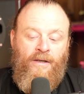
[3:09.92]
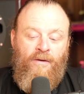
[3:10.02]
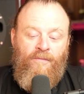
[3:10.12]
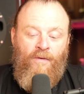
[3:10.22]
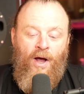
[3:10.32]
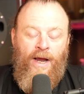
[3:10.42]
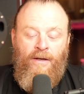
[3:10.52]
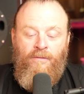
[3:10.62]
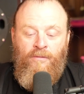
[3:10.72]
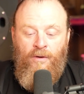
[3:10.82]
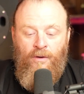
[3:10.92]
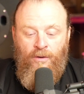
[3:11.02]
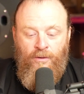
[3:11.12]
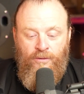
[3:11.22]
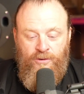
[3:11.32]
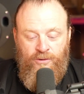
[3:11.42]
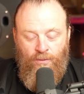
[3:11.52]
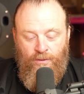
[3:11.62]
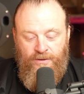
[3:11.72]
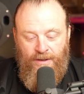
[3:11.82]
divine
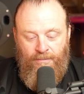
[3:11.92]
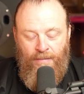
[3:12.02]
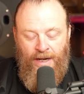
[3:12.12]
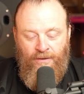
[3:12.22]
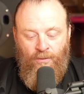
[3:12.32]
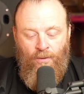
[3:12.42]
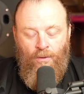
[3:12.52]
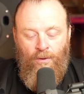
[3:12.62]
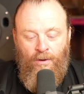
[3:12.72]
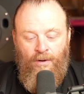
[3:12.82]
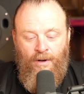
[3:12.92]
source and mentor,